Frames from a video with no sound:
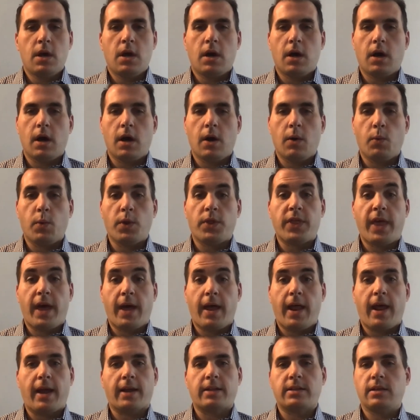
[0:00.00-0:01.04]
Uh, with that
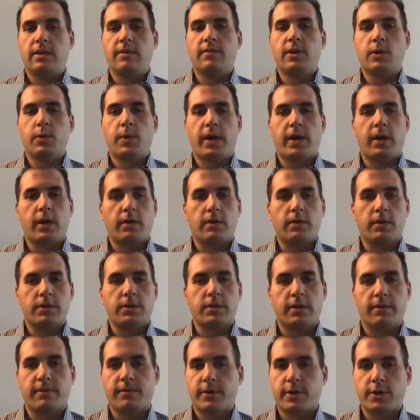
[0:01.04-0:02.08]
activity, we had a
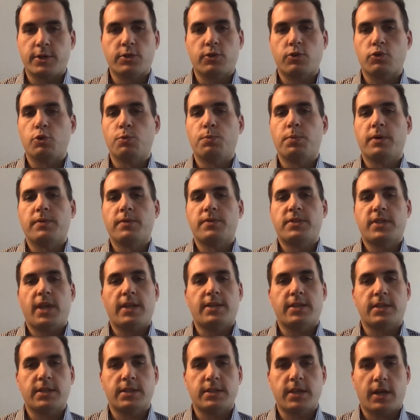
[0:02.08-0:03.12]
diverse group of states
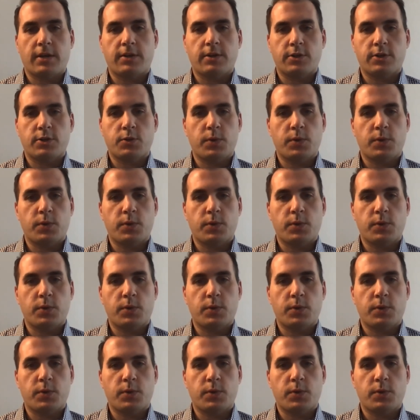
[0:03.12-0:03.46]
and sectors.